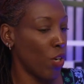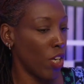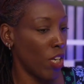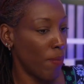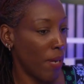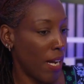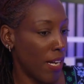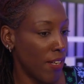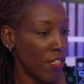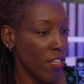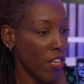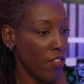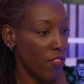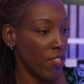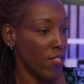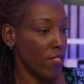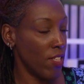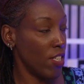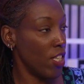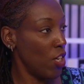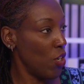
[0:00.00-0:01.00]
about, these
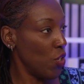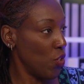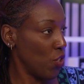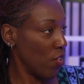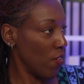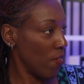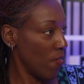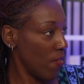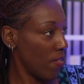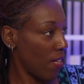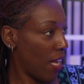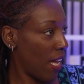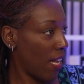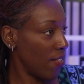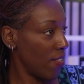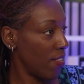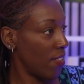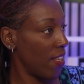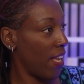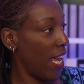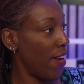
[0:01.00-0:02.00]
delusions
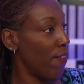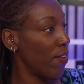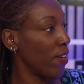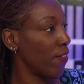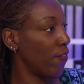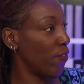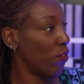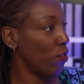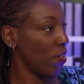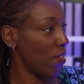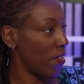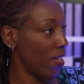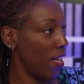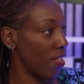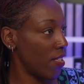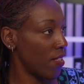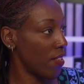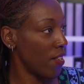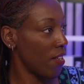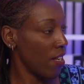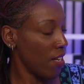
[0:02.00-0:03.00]
and the hearing of
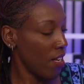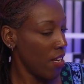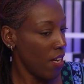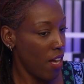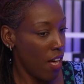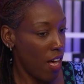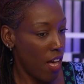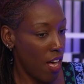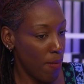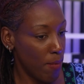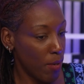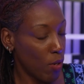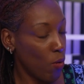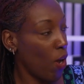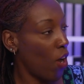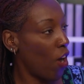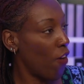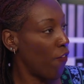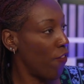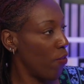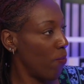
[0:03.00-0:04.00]
voices,
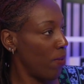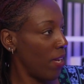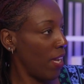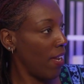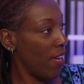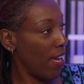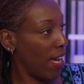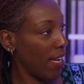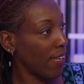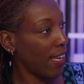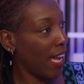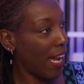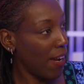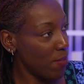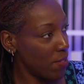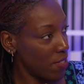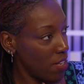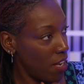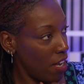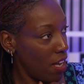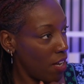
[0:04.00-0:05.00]
quite often we
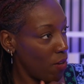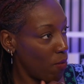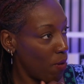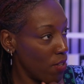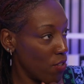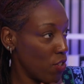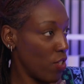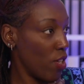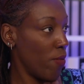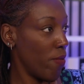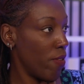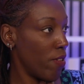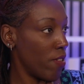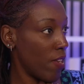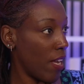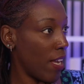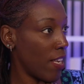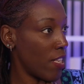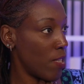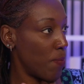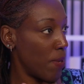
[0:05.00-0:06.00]
encounter ones who are
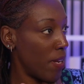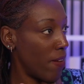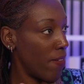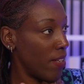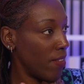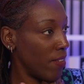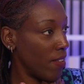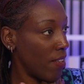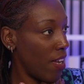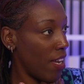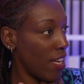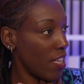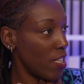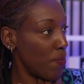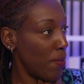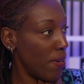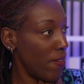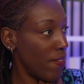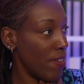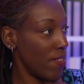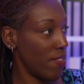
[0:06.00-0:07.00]

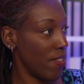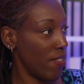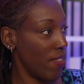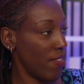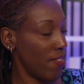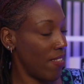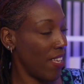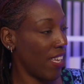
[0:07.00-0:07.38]
experiencing this.